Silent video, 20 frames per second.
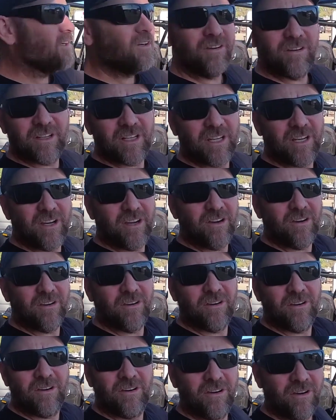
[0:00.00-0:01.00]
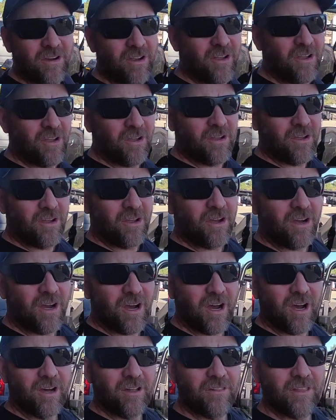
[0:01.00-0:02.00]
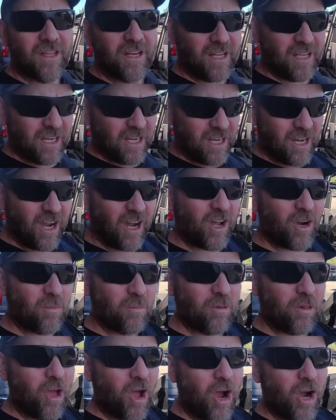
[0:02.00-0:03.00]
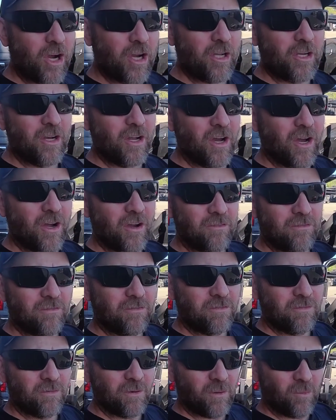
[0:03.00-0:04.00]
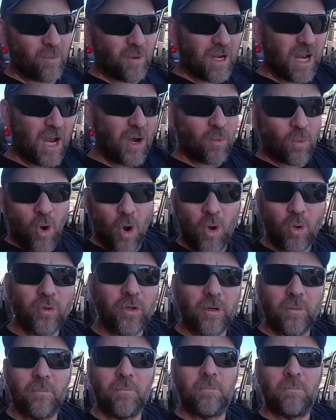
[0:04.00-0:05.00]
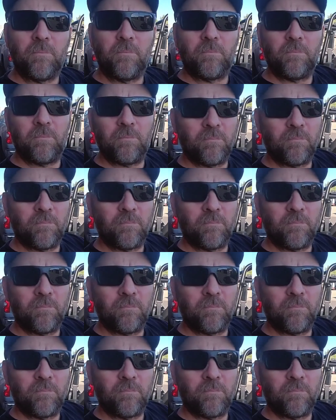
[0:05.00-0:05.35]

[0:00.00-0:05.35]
here and here, they didn't cut them long enough when they rolled them